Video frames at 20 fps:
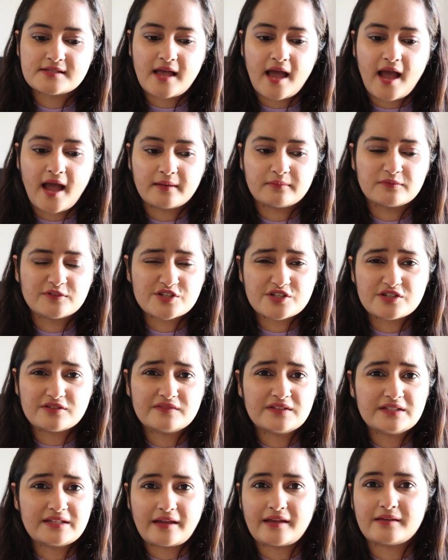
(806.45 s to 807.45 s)
And most of
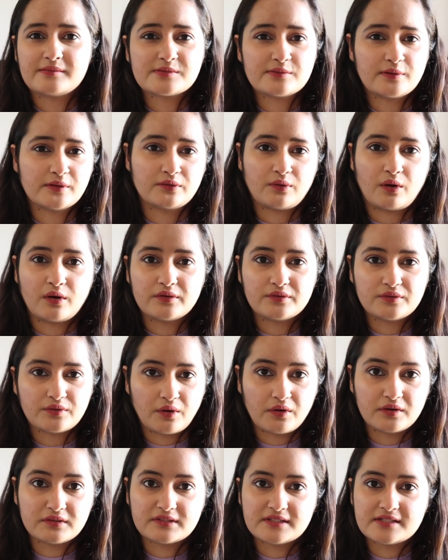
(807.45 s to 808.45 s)
the times you're not
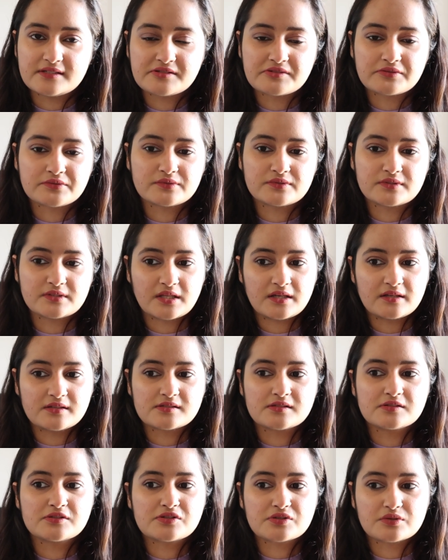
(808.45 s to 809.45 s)
taught these things
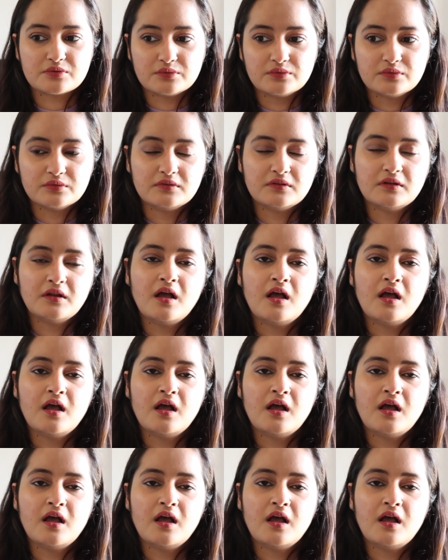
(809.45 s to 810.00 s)
in school,